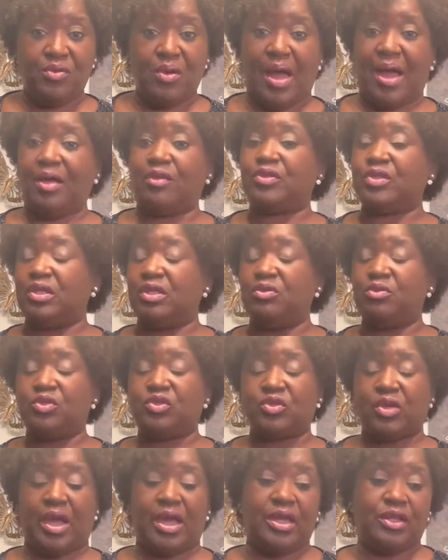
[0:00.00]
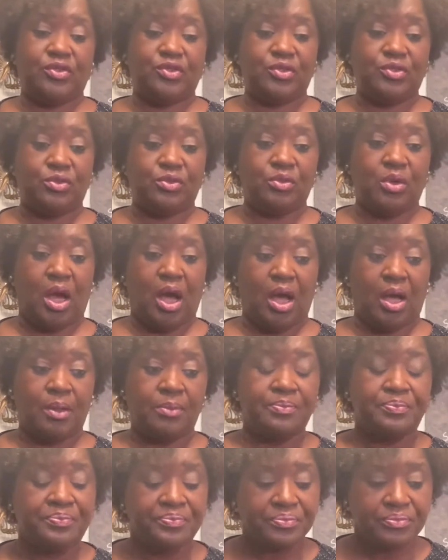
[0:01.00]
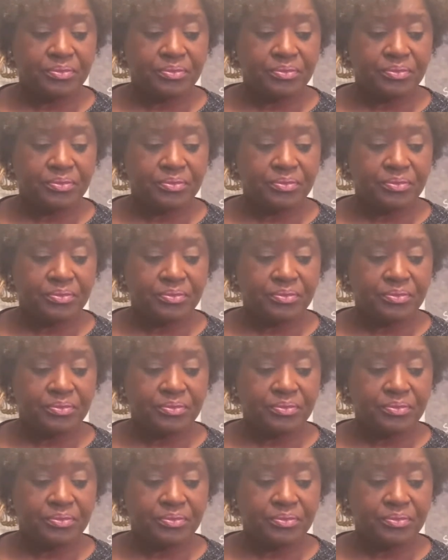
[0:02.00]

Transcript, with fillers: house and he was trying to um,